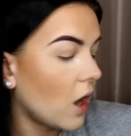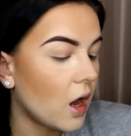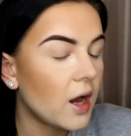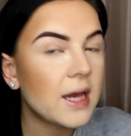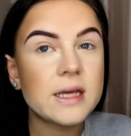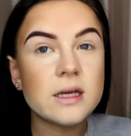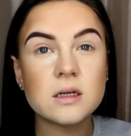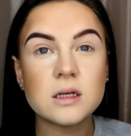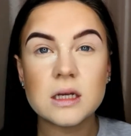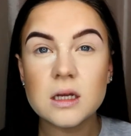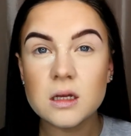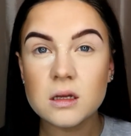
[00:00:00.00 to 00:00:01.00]
I,
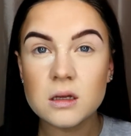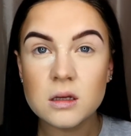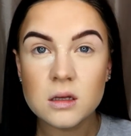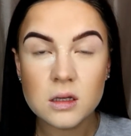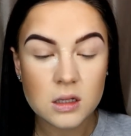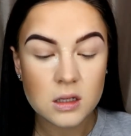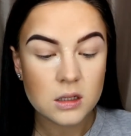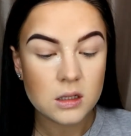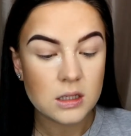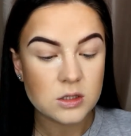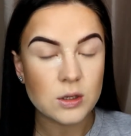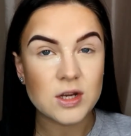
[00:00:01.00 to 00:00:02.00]

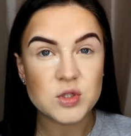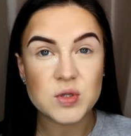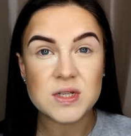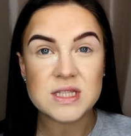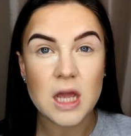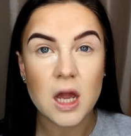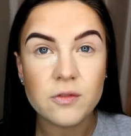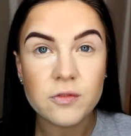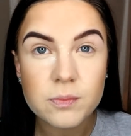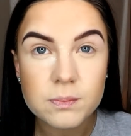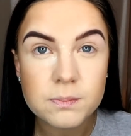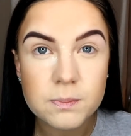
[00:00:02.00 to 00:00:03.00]
so as you can see, I've
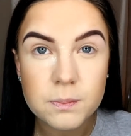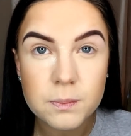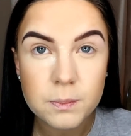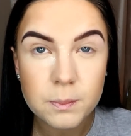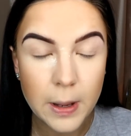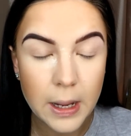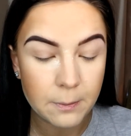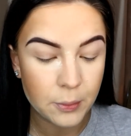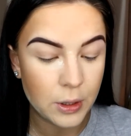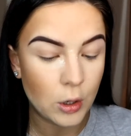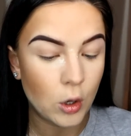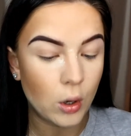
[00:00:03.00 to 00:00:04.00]

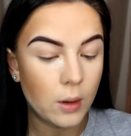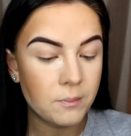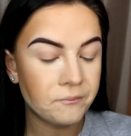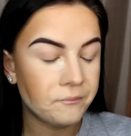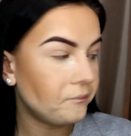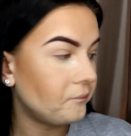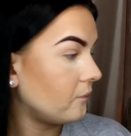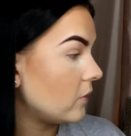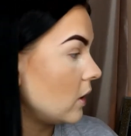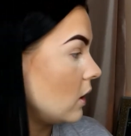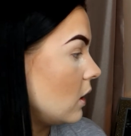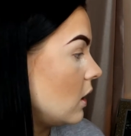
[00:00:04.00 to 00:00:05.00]
put it all on,
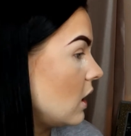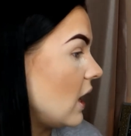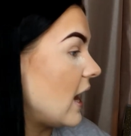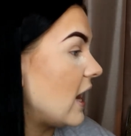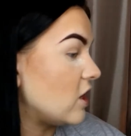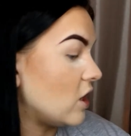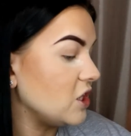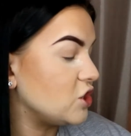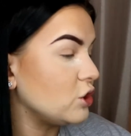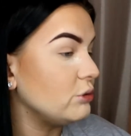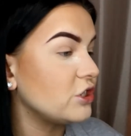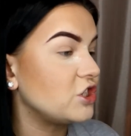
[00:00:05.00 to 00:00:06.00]
and I
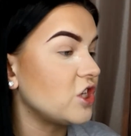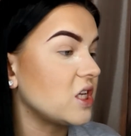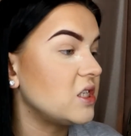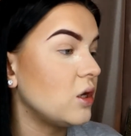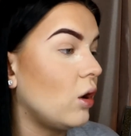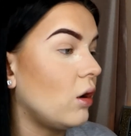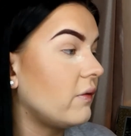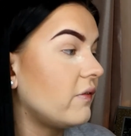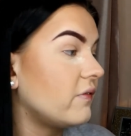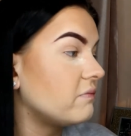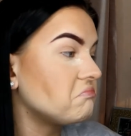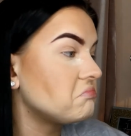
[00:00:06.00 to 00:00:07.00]
do just dust it off
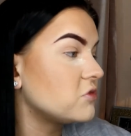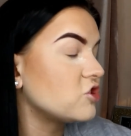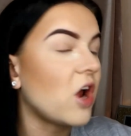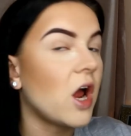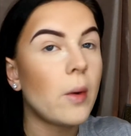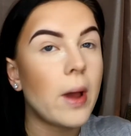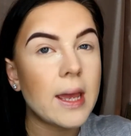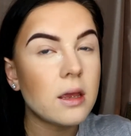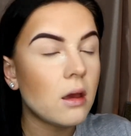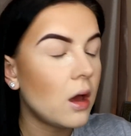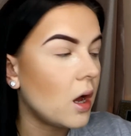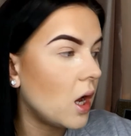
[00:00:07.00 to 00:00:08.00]
straight
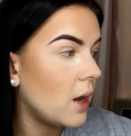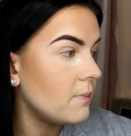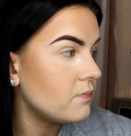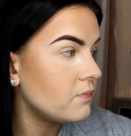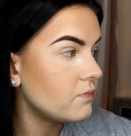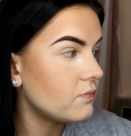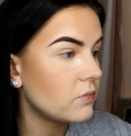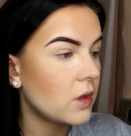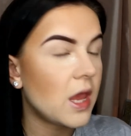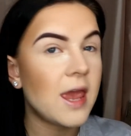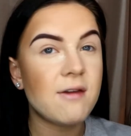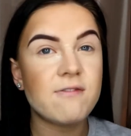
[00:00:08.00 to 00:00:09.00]
away. Um,
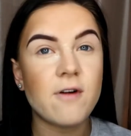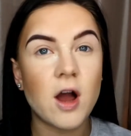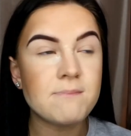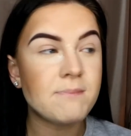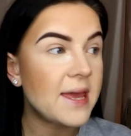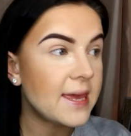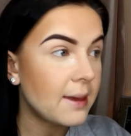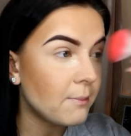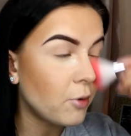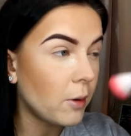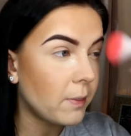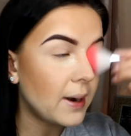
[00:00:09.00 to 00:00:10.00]
if I'm
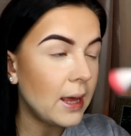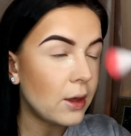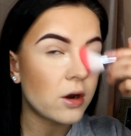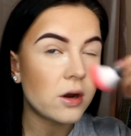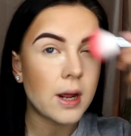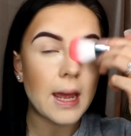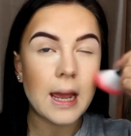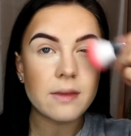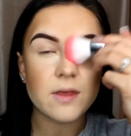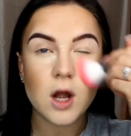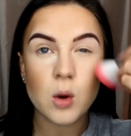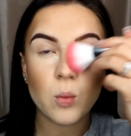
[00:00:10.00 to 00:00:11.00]
baking properly on a night
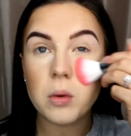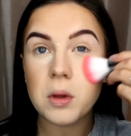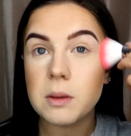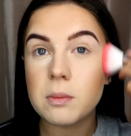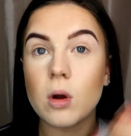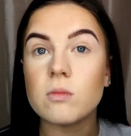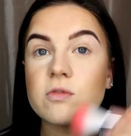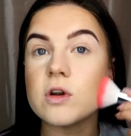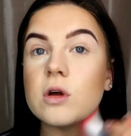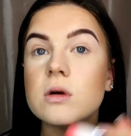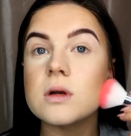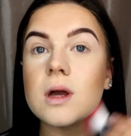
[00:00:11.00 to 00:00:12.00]
out, then I will keep it on
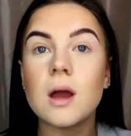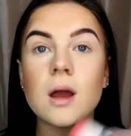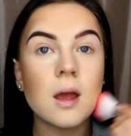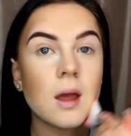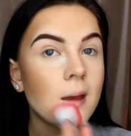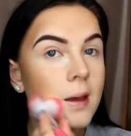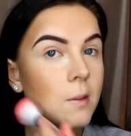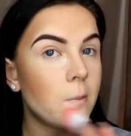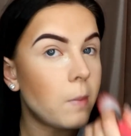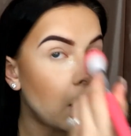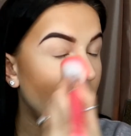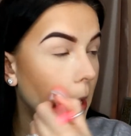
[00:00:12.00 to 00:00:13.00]
for longer,
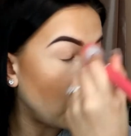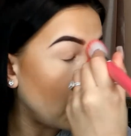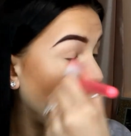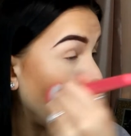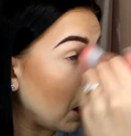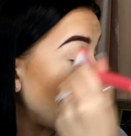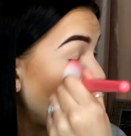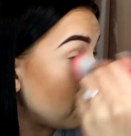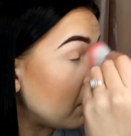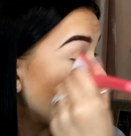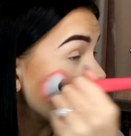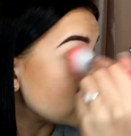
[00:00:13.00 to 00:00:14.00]
but
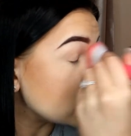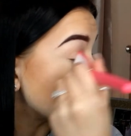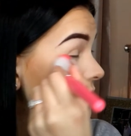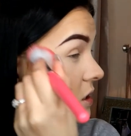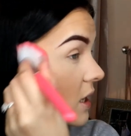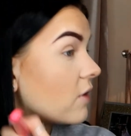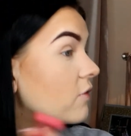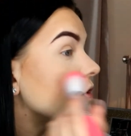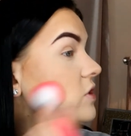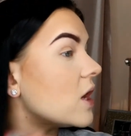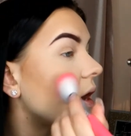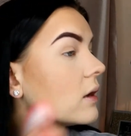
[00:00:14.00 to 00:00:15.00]
because it's just an
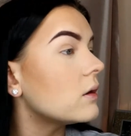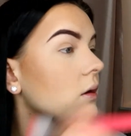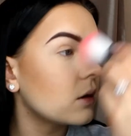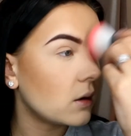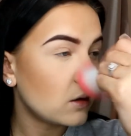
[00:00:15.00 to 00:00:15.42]
everyday,